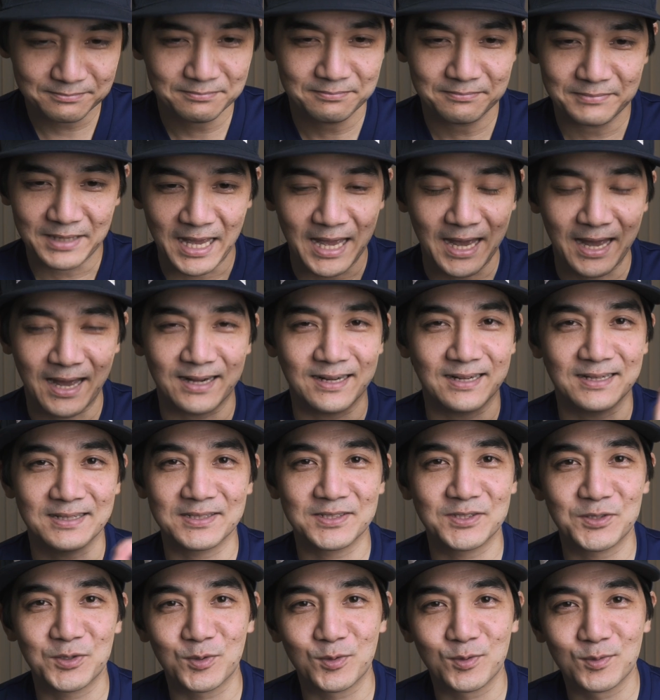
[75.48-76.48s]
pad
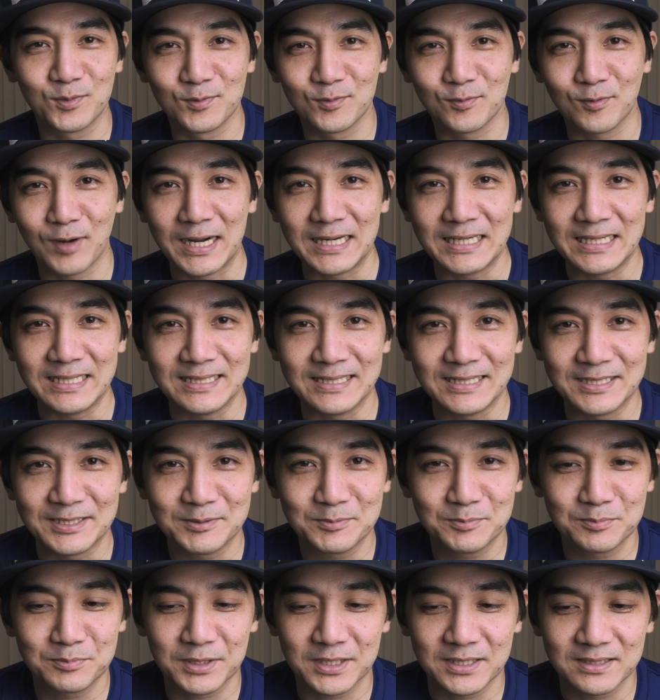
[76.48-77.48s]
as they're writing it,
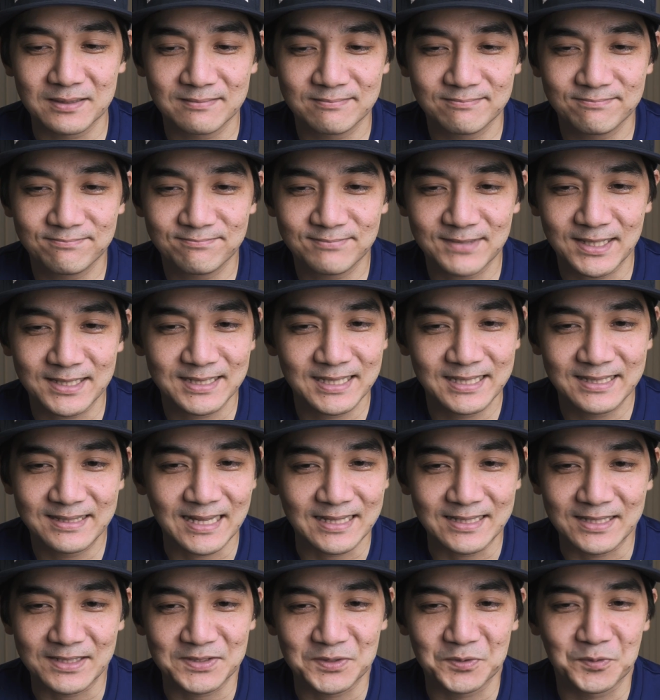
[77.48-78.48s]
but
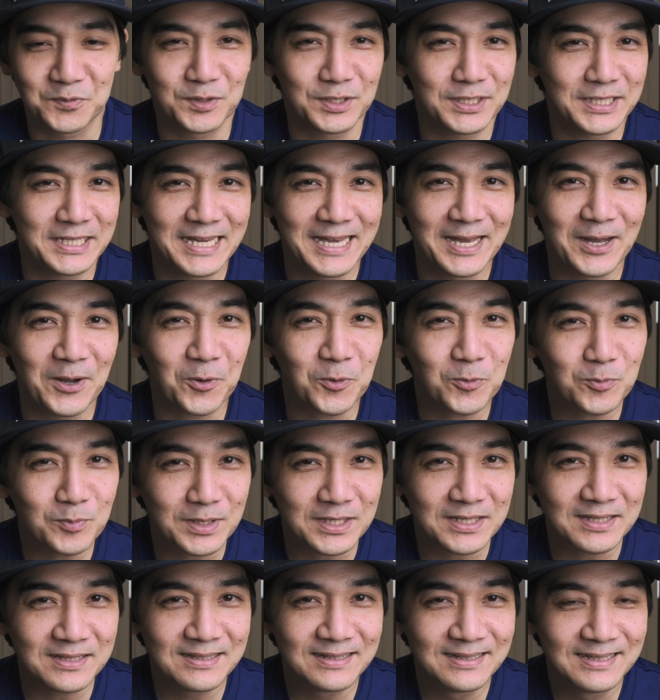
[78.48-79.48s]
that doesn't really help
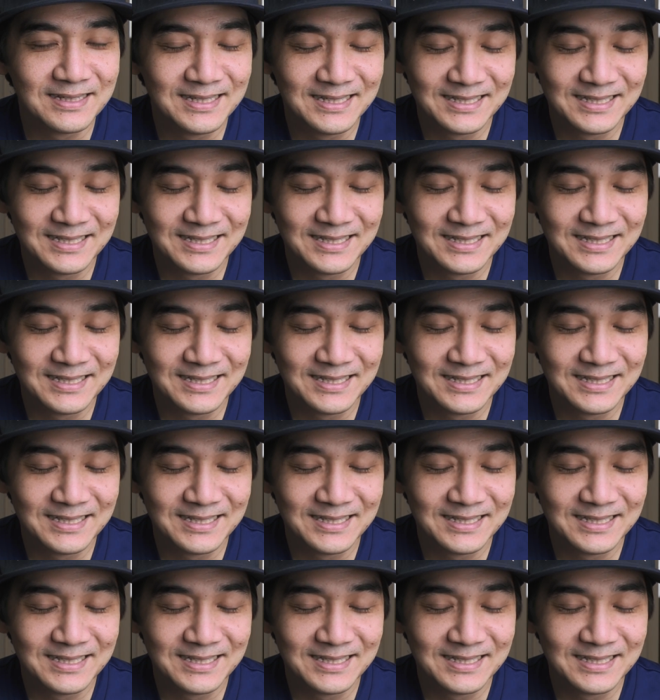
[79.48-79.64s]
me.